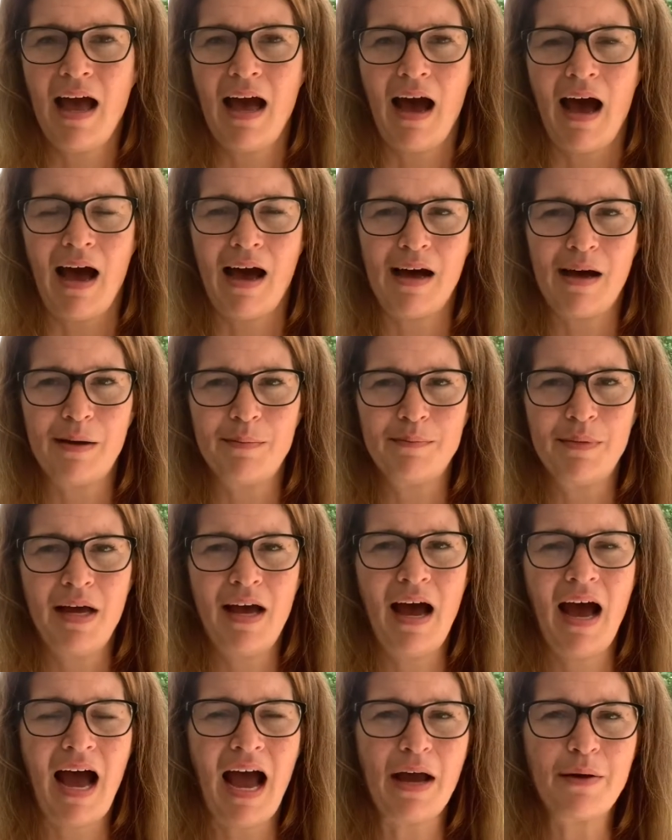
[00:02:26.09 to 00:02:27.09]

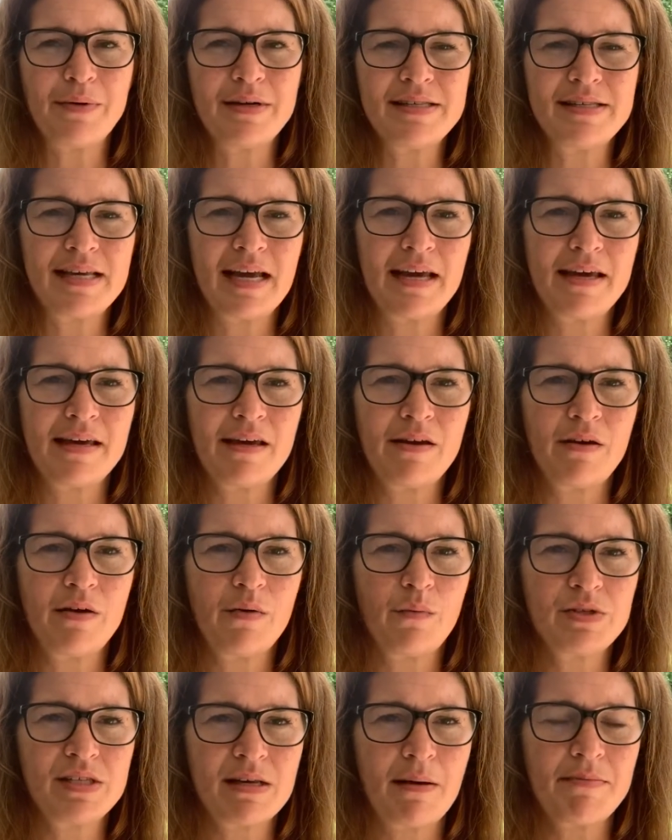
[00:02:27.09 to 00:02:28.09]
I would say
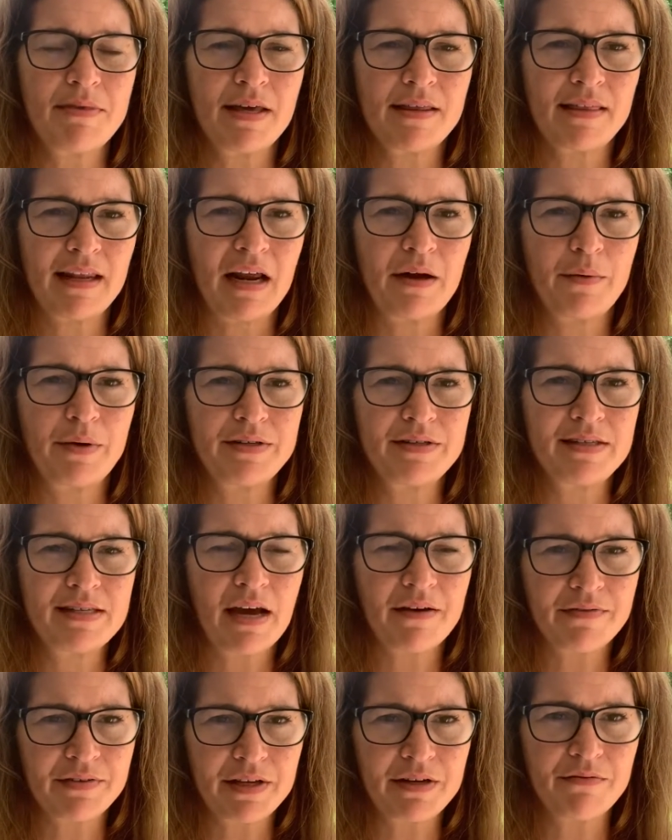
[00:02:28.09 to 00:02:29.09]
something that I would
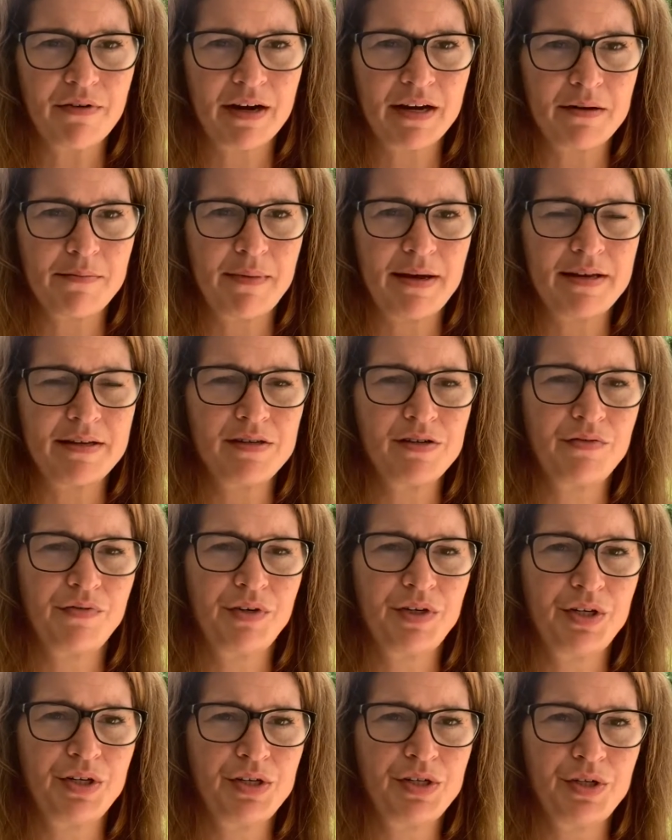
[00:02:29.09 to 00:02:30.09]
definitely recommend for
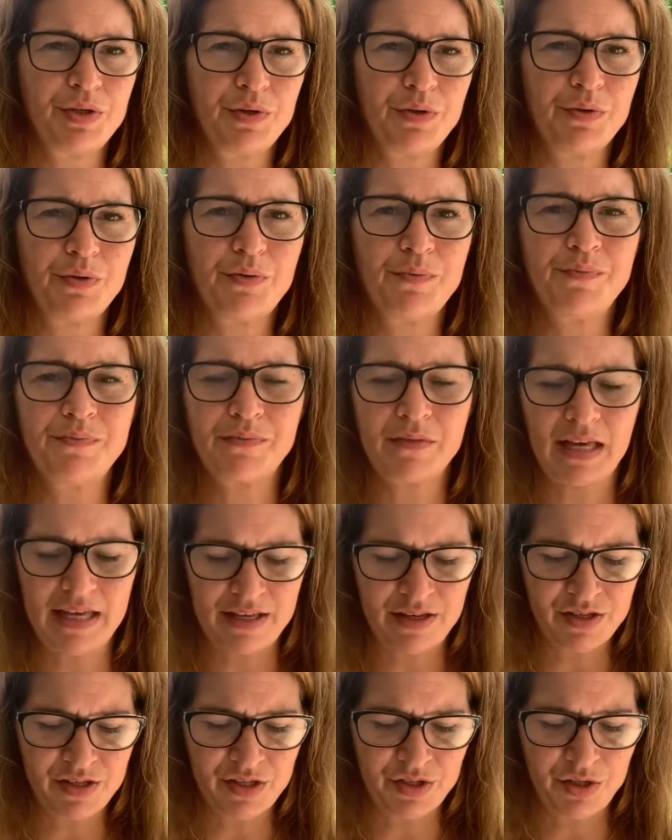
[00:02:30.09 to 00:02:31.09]
you to do
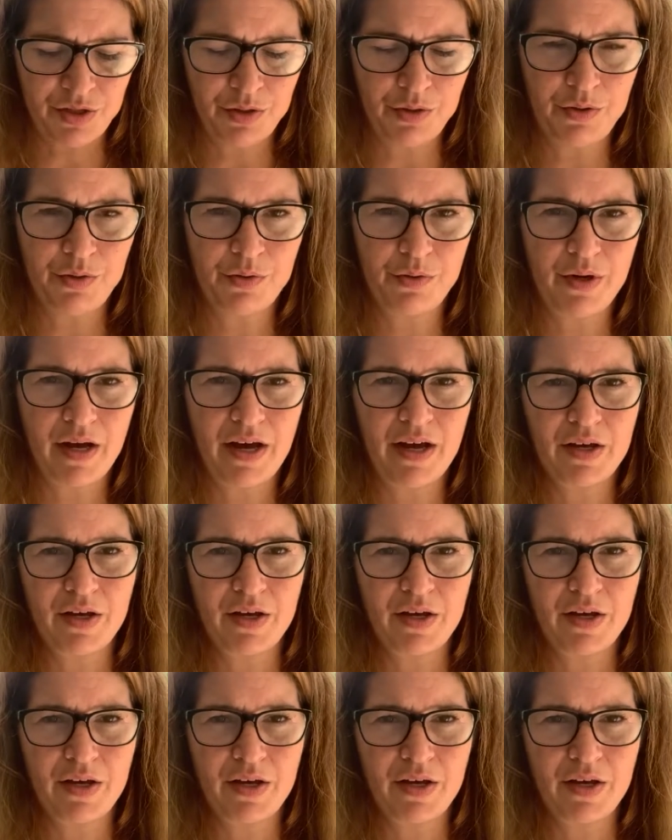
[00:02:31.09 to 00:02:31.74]
is to